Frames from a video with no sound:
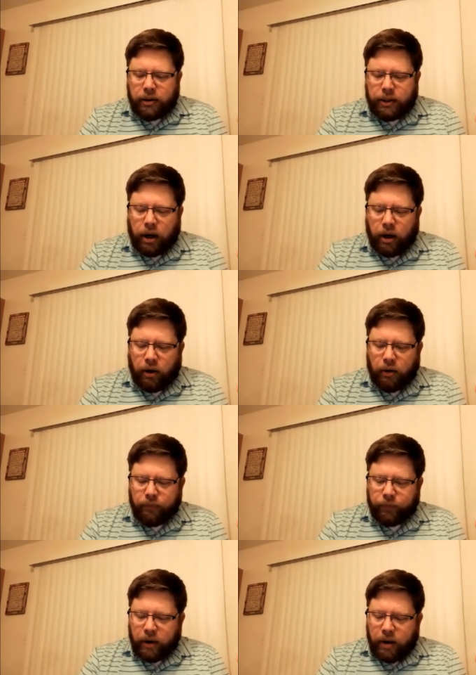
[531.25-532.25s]

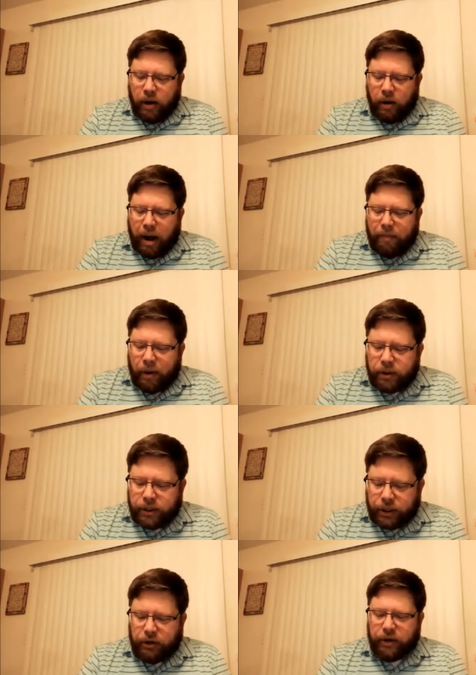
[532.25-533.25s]
Saul, why
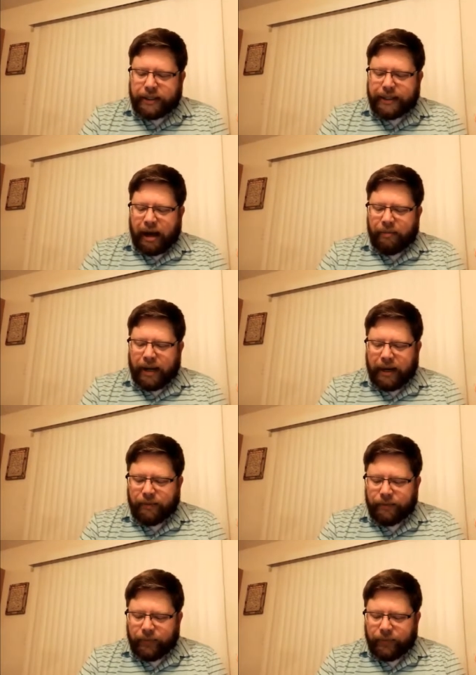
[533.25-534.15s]
persecutest thou me?